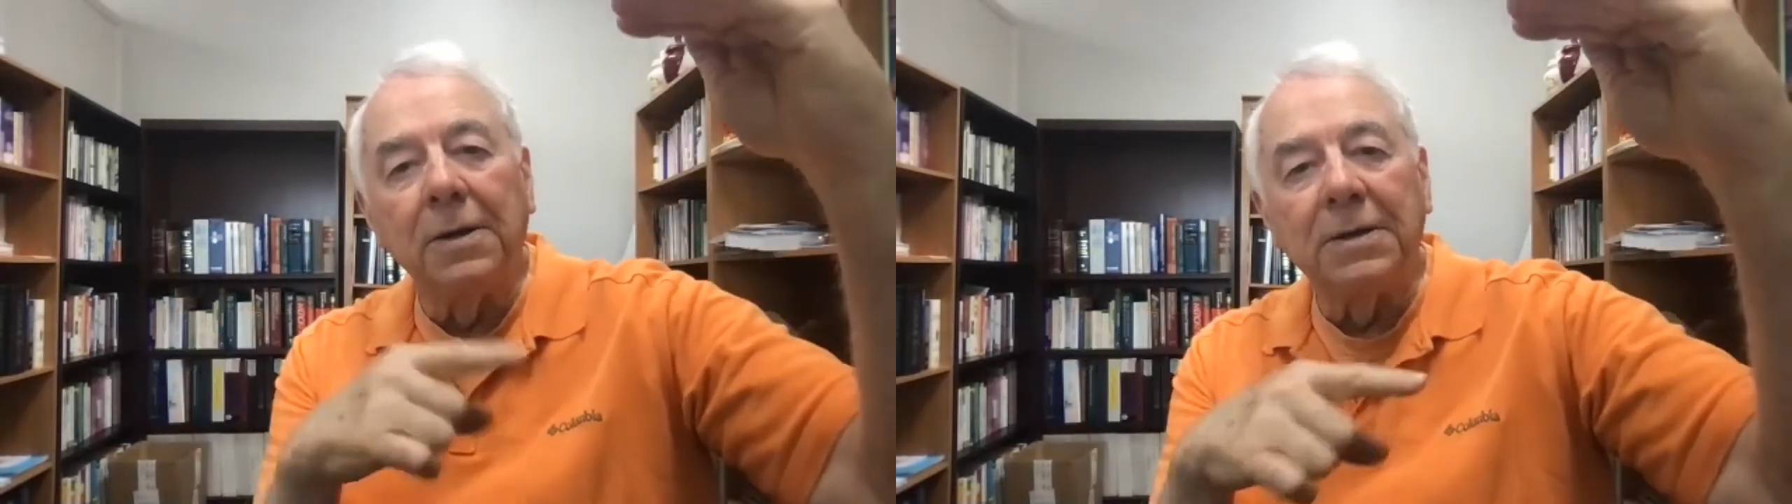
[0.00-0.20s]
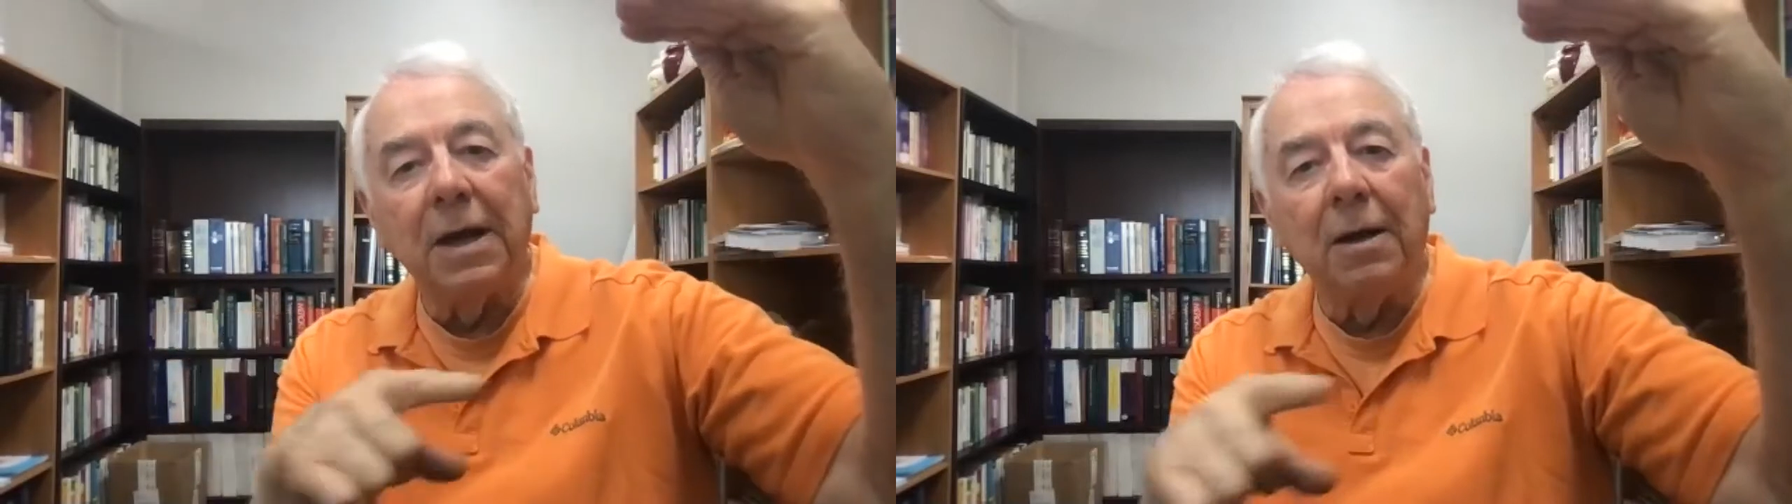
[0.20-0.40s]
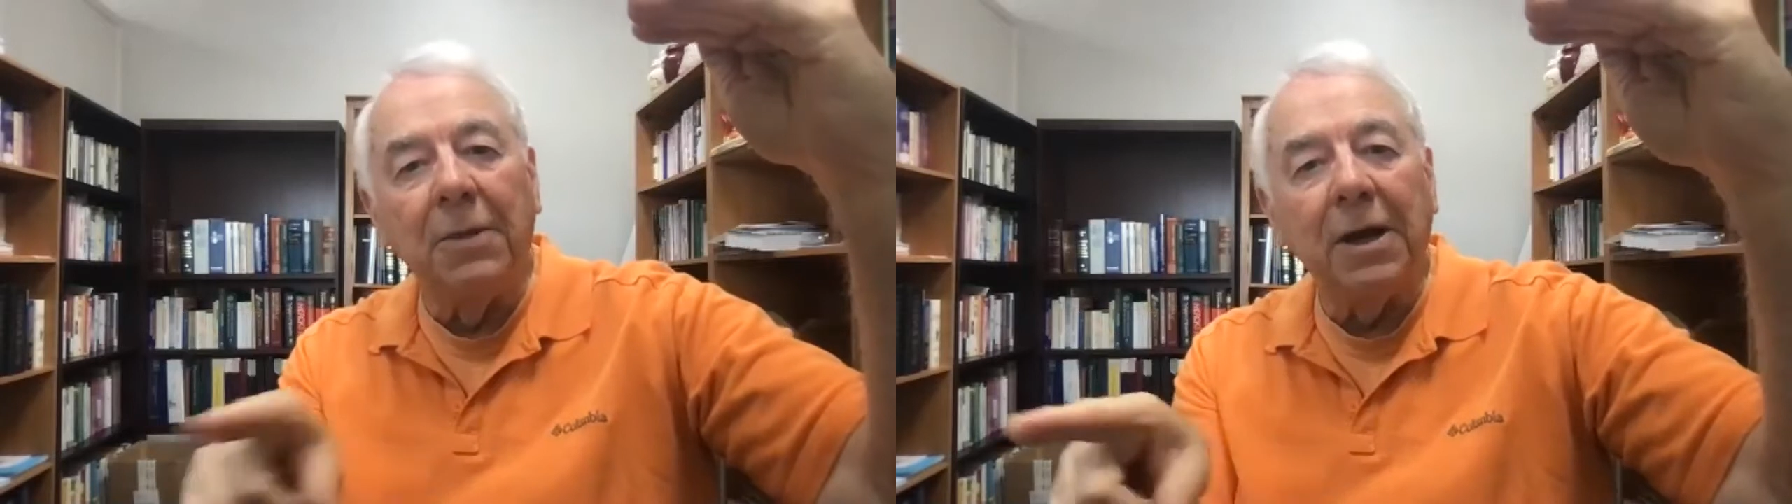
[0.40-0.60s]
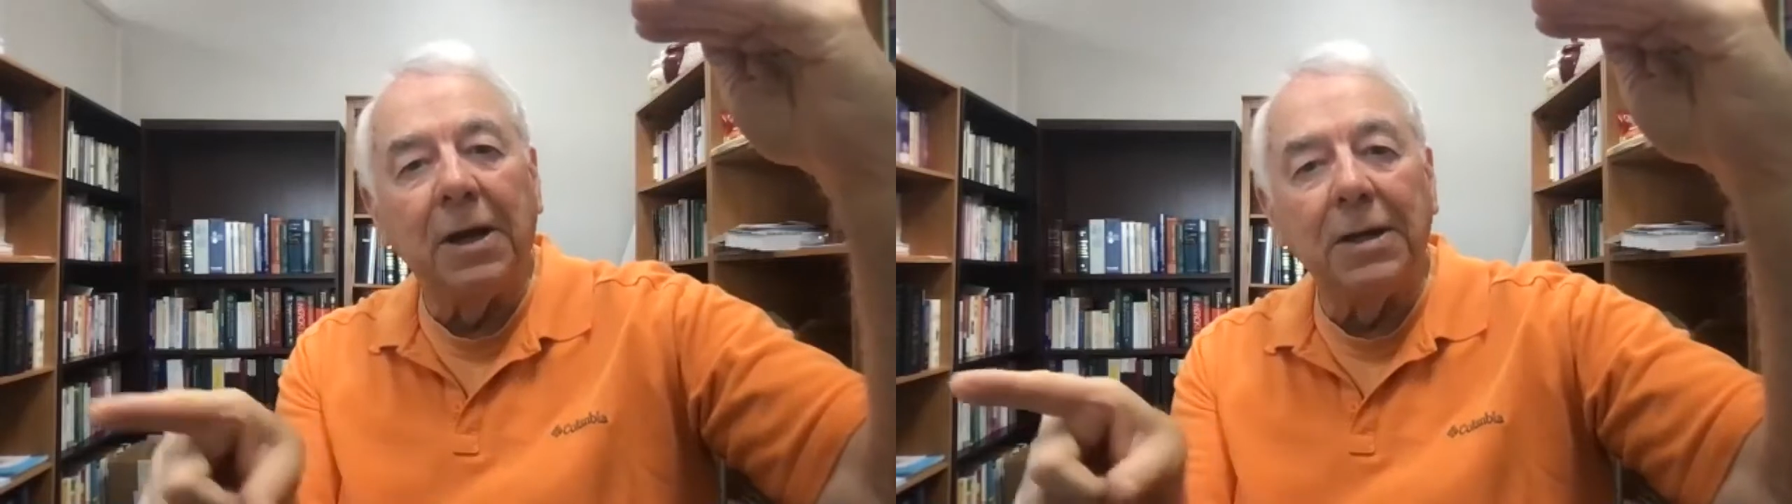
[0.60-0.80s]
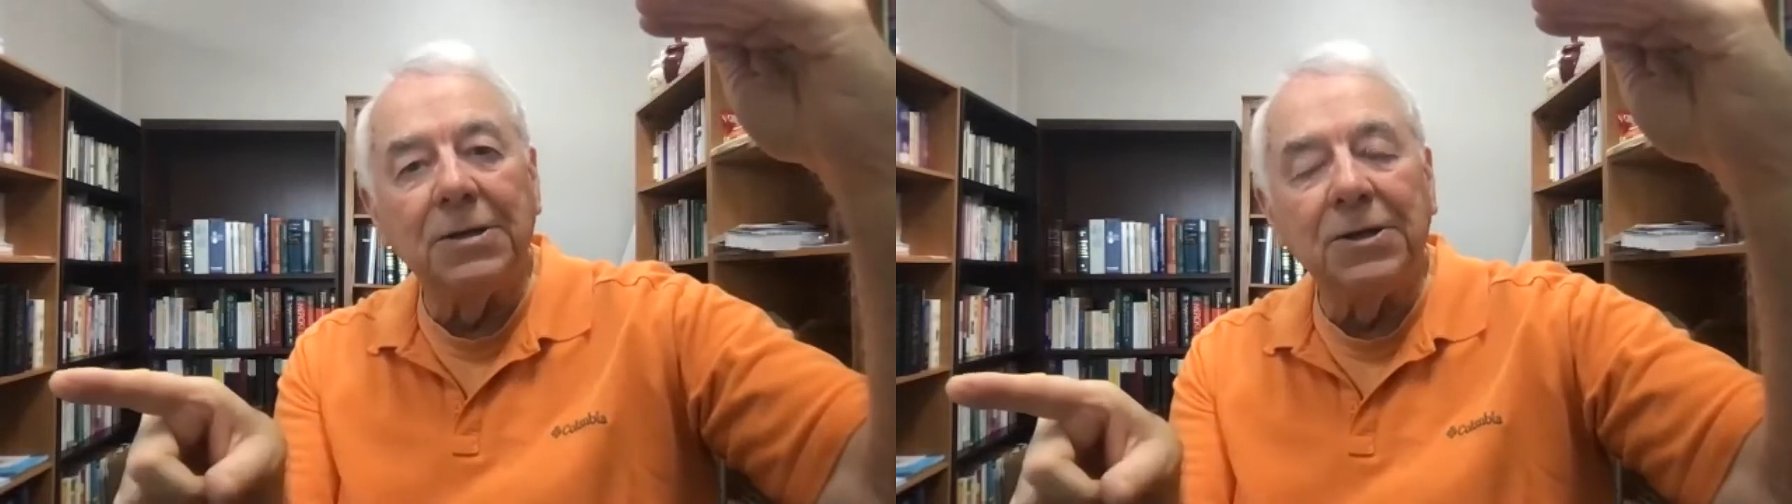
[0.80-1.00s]
because that'll
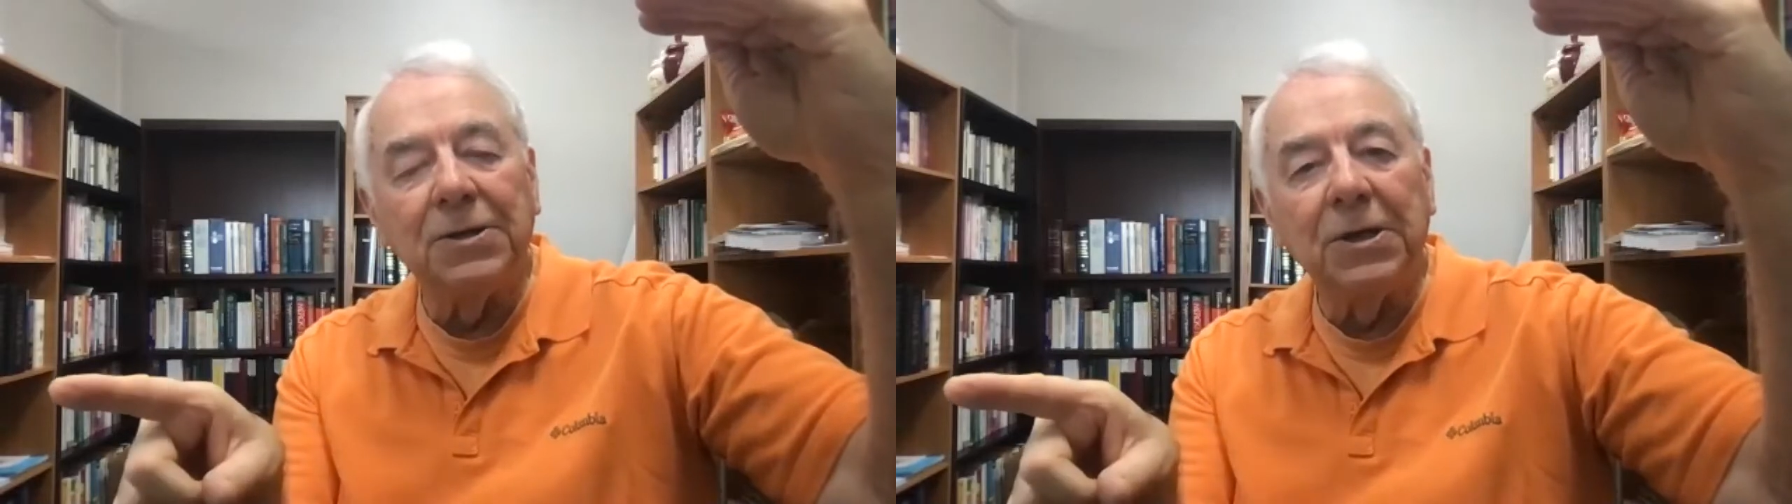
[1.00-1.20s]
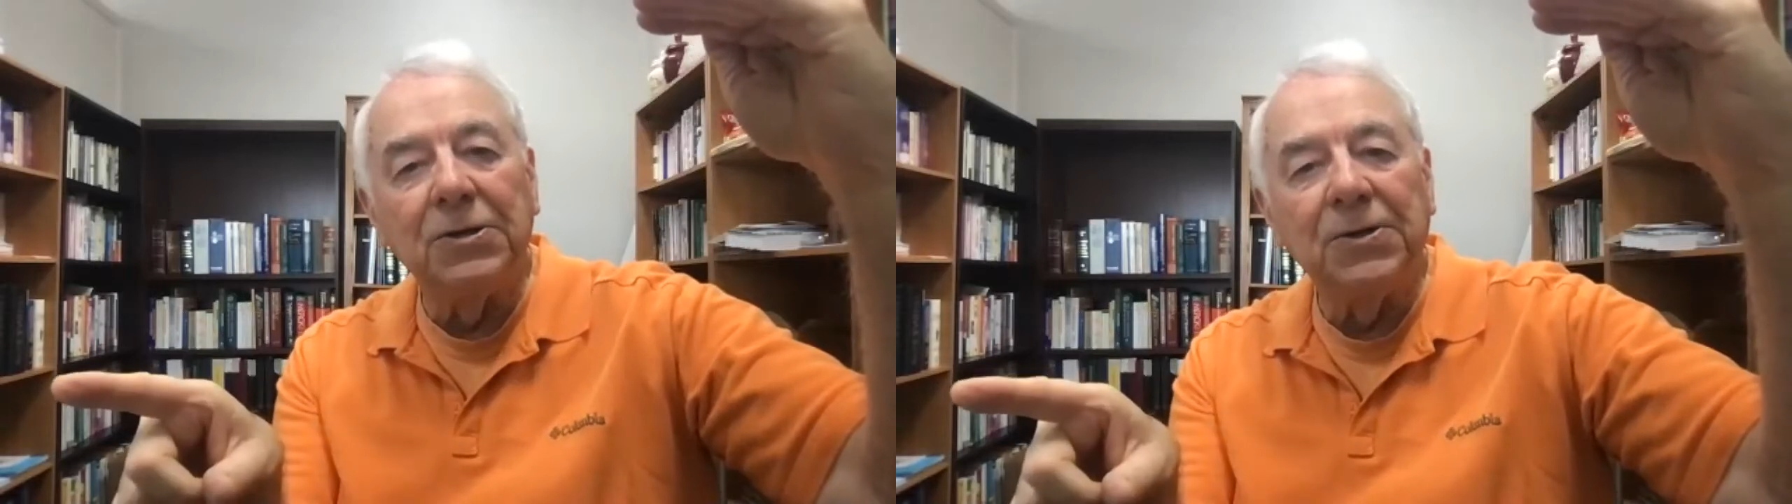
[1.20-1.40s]
make you just as